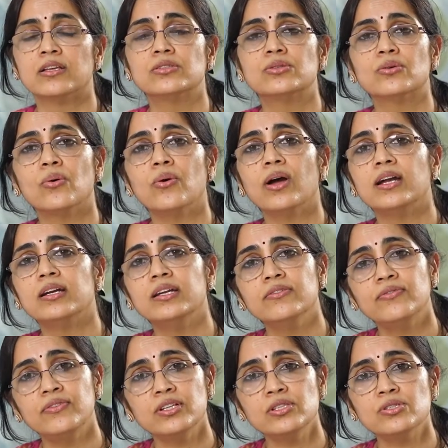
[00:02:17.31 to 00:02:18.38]
So a
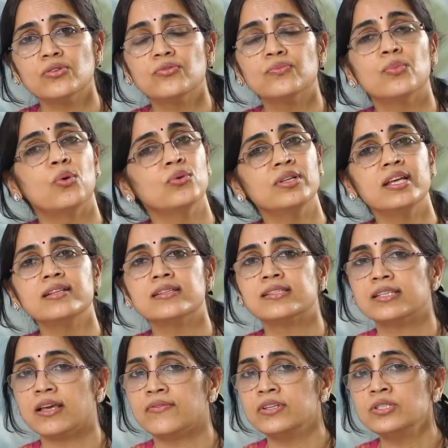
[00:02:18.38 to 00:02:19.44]
difference of more than
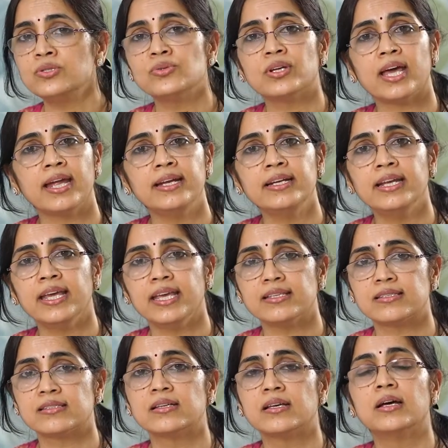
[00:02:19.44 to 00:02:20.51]
7 to 9 days
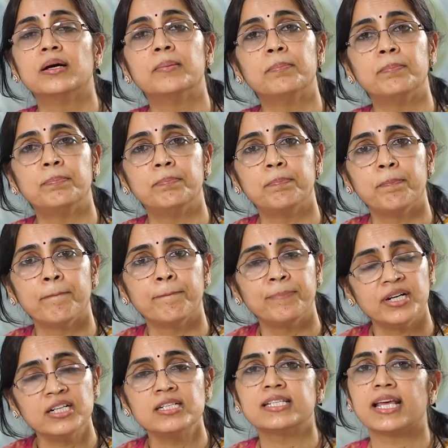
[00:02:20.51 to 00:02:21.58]

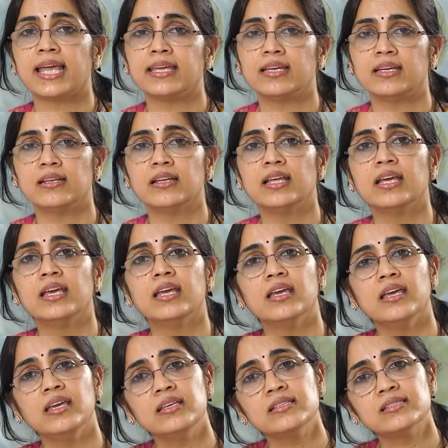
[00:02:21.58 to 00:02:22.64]
per cycle
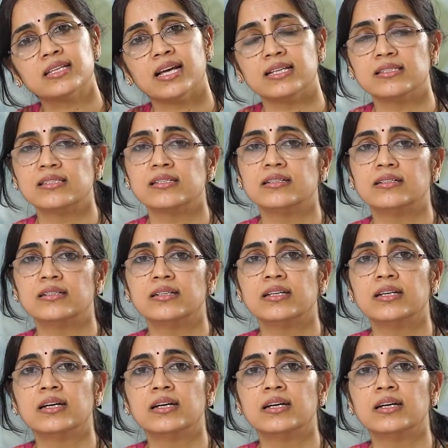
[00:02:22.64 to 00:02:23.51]
is considered